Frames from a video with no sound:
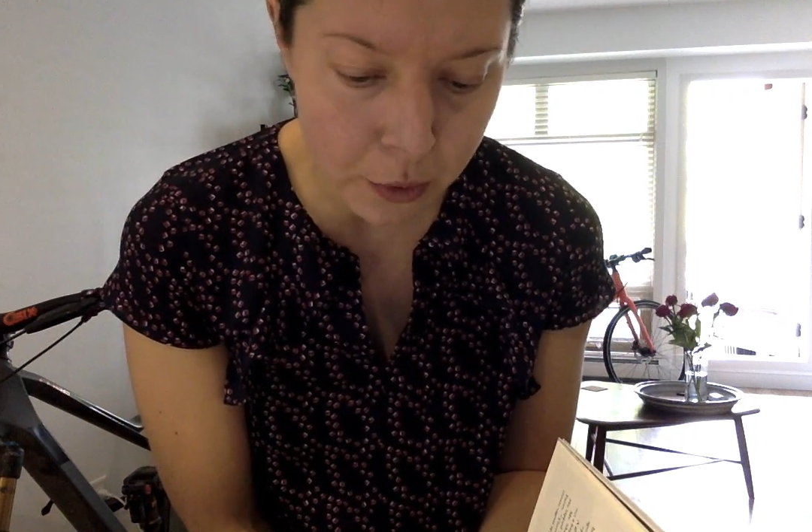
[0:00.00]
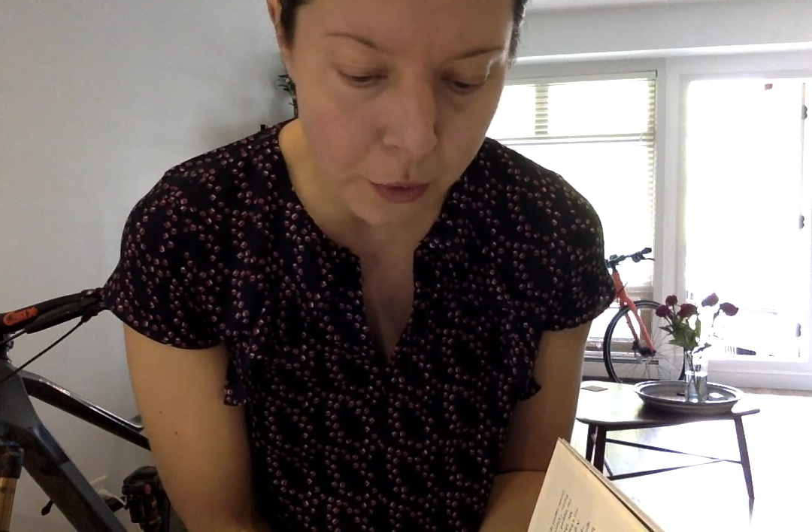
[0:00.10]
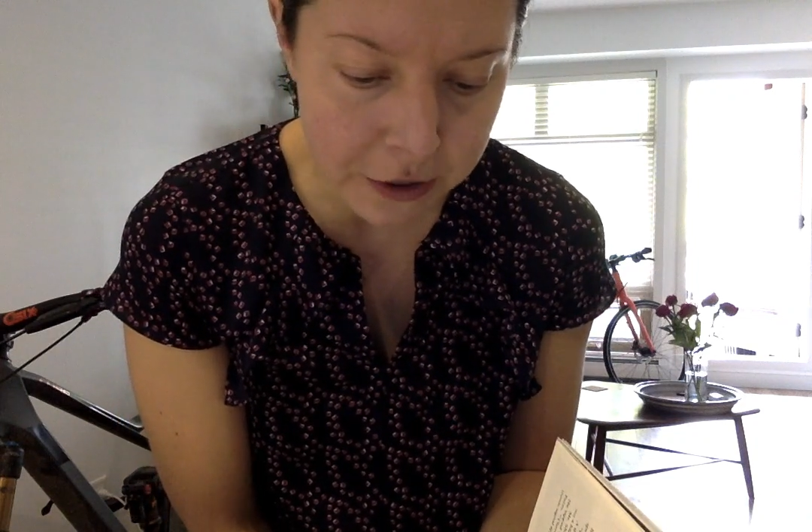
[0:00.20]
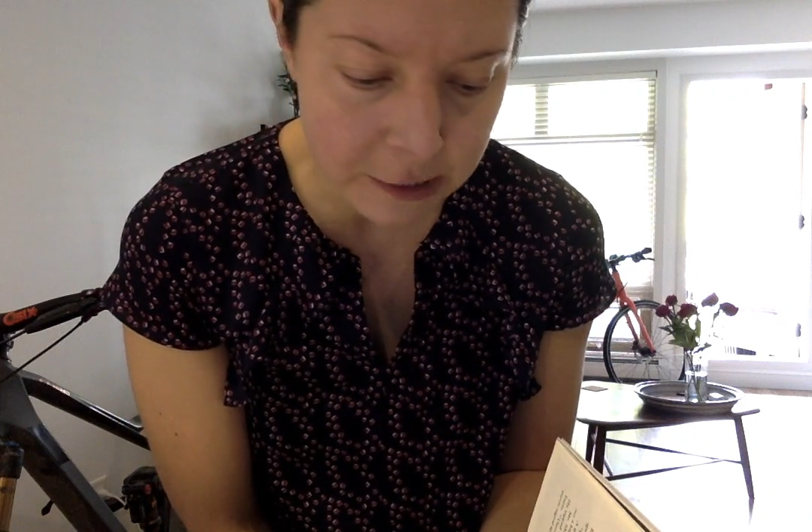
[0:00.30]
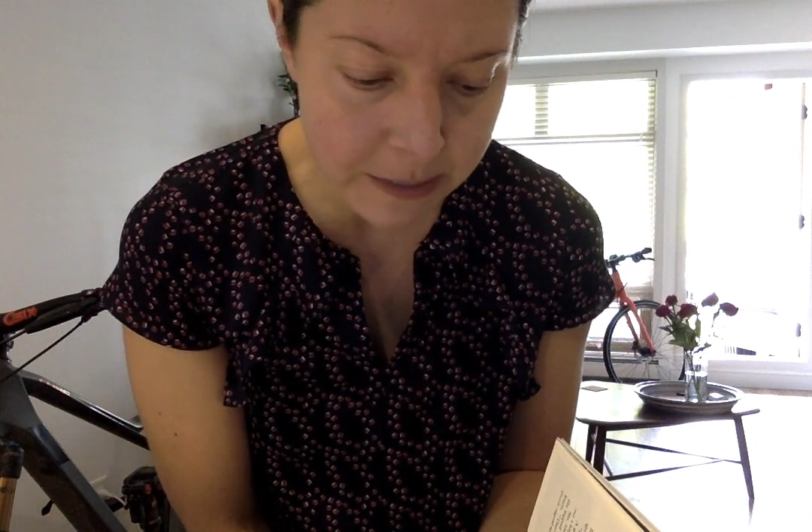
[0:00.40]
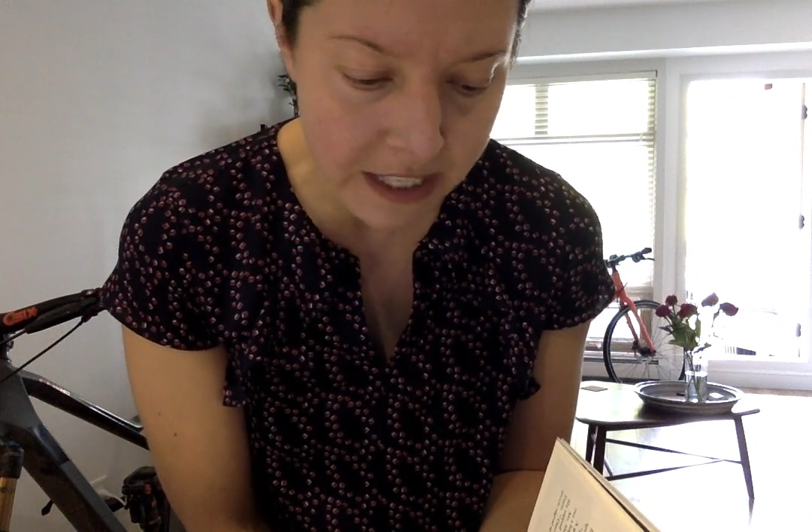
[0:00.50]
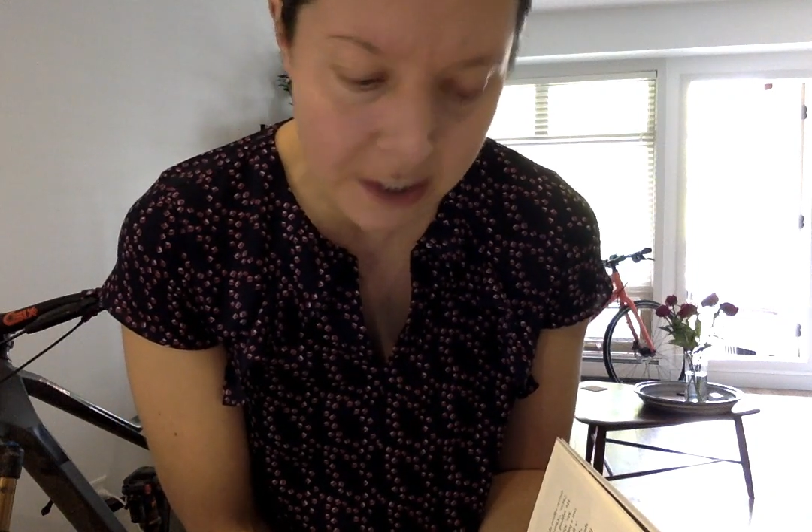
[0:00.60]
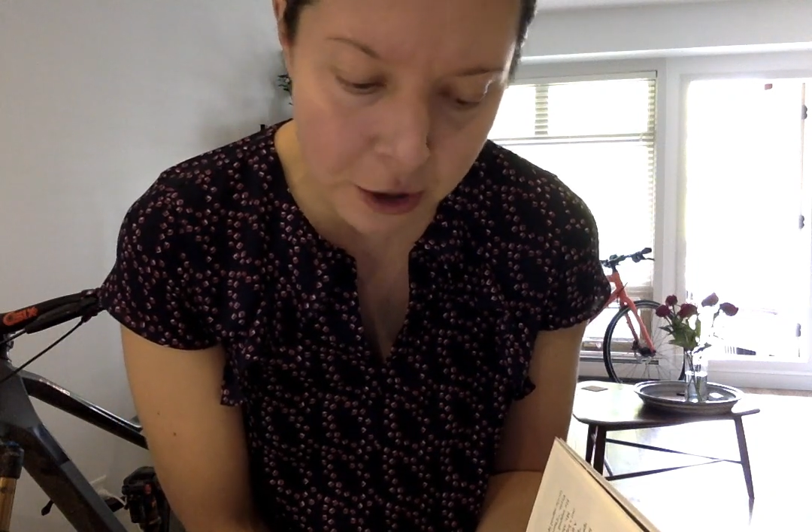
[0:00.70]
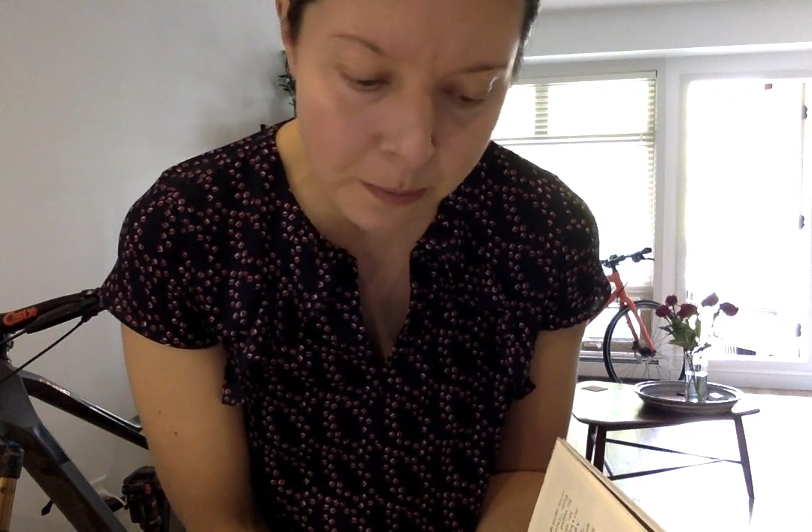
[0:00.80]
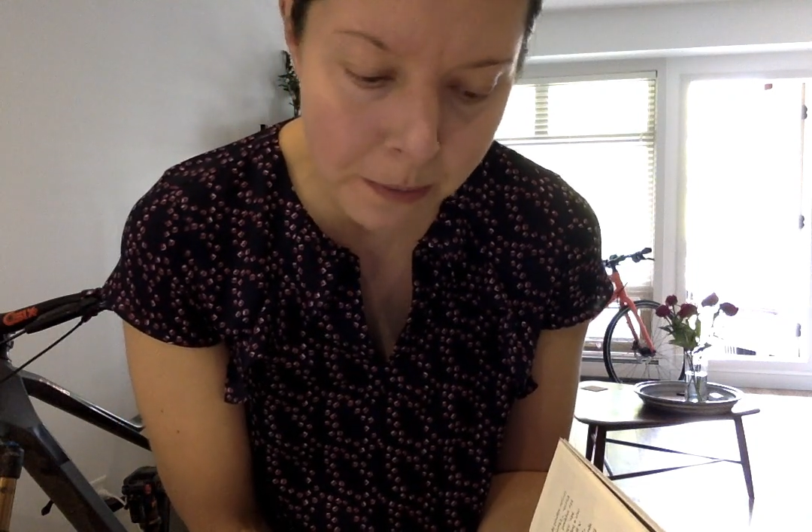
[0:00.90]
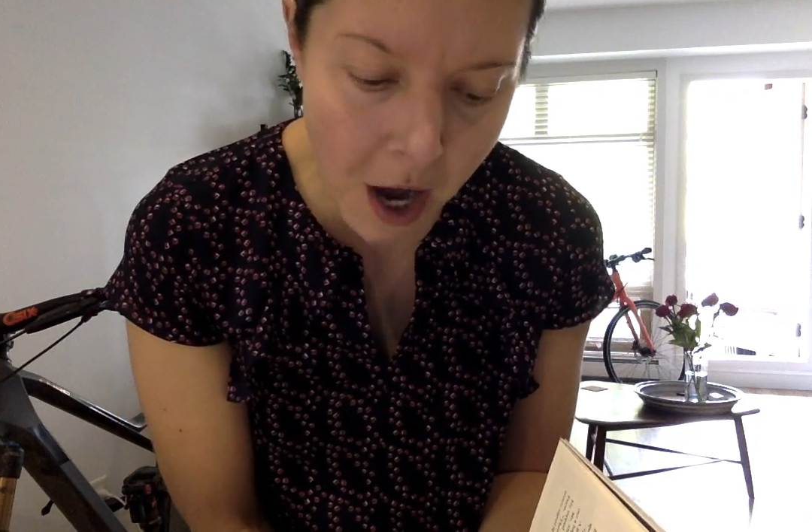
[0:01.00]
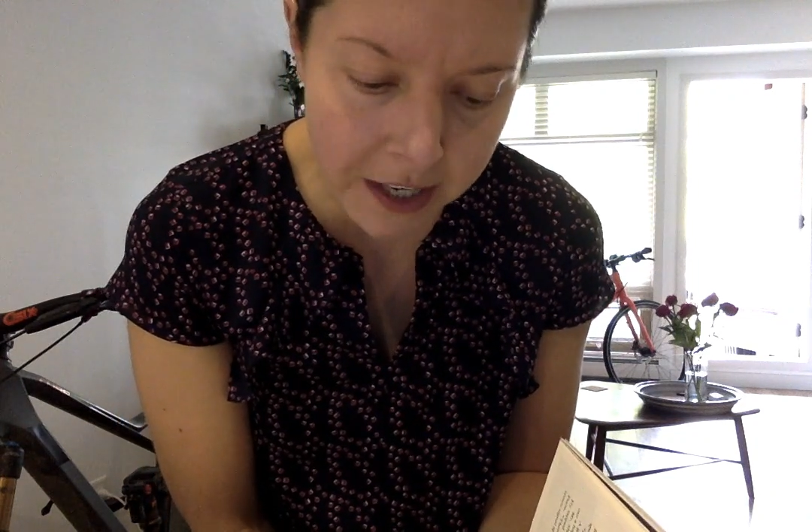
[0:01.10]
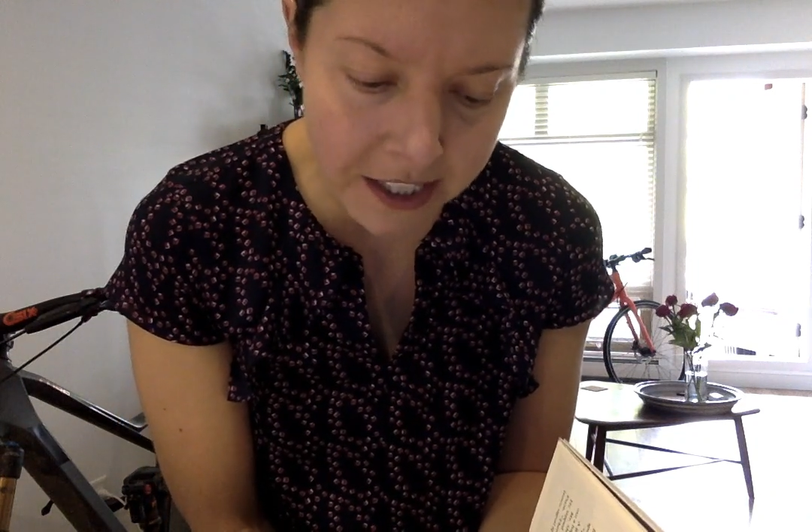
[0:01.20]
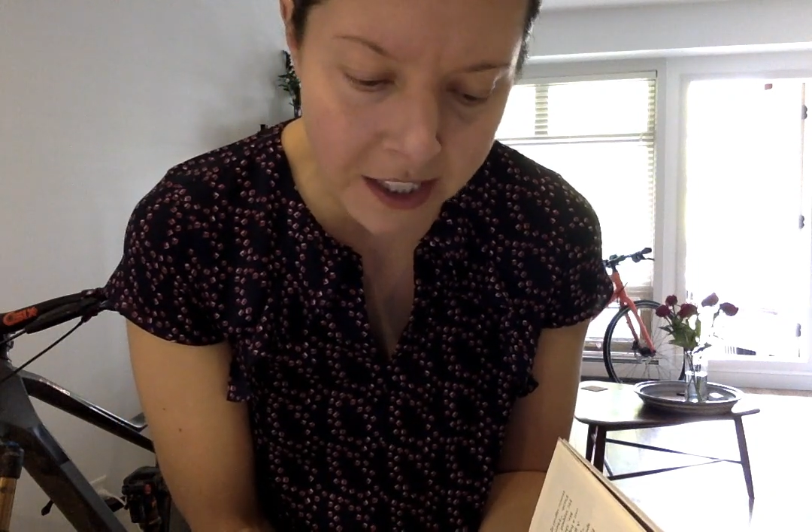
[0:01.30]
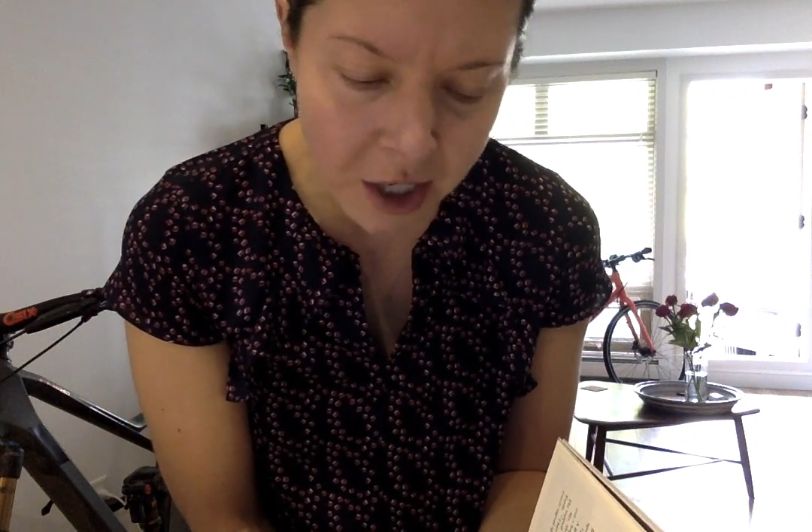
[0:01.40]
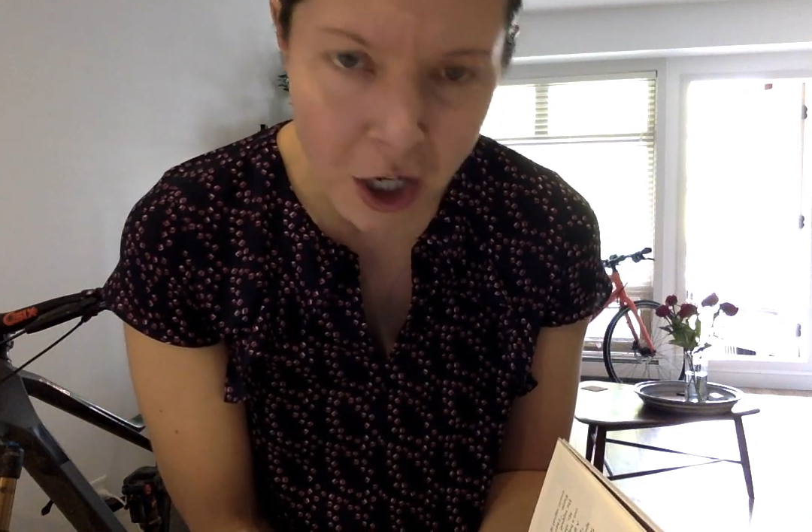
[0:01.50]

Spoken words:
orders because her body